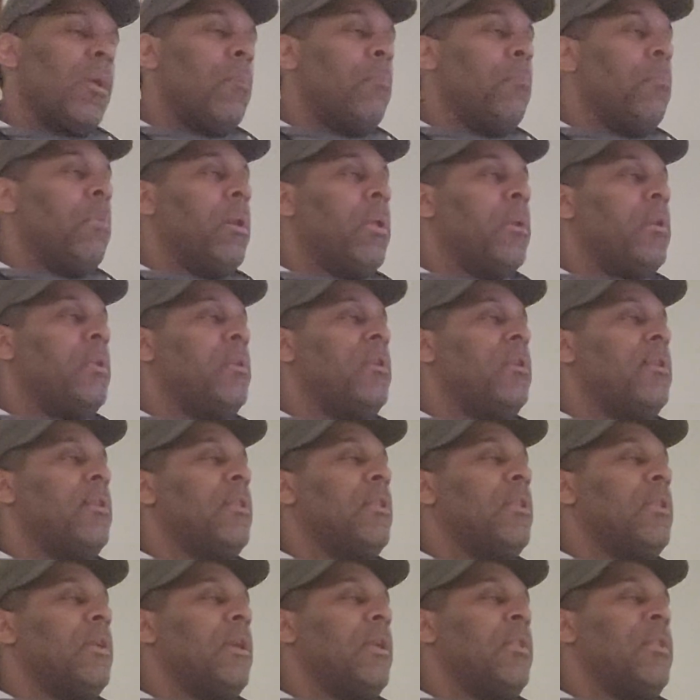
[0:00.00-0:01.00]
But
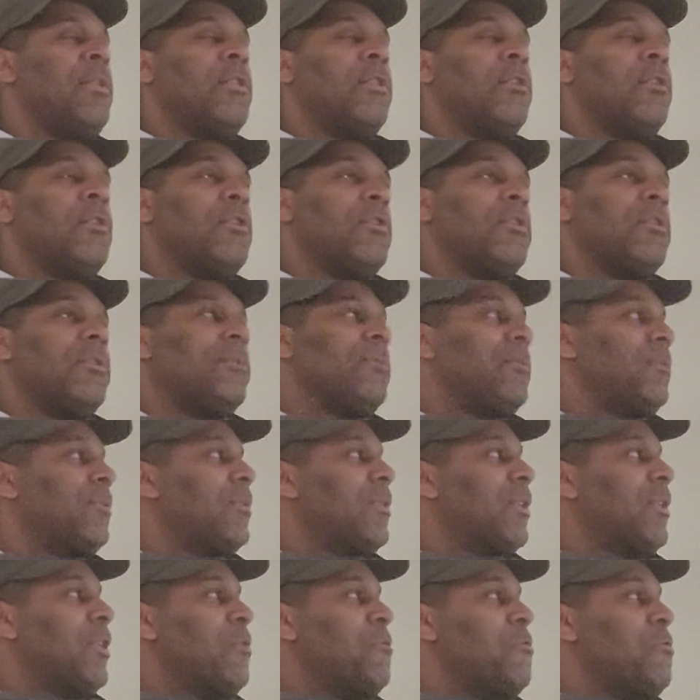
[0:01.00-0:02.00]
look,
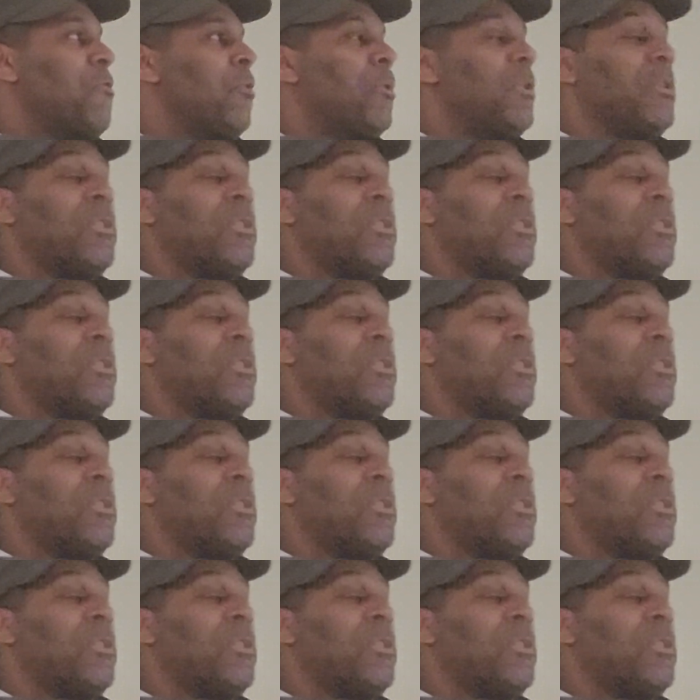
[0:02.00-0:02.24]
you know,